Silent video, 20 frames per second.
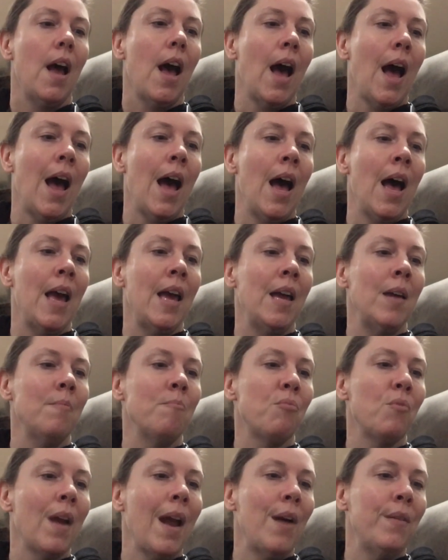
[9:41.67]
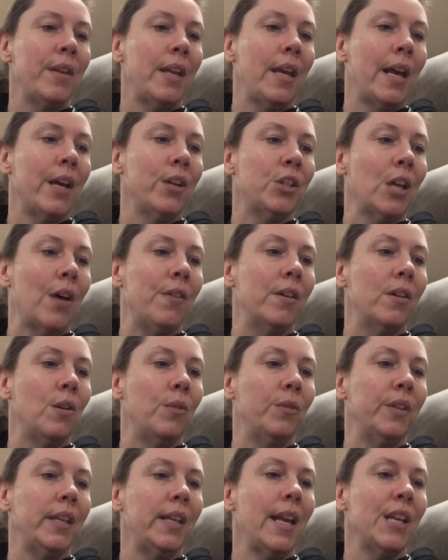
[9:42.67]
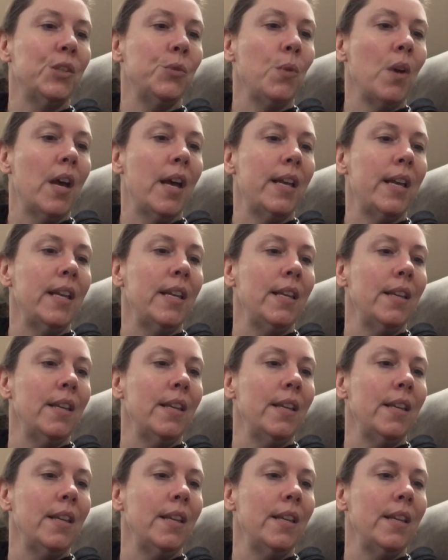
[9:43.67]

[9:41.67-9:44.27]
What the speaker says: I'm Brownie, I shouted, only guess what?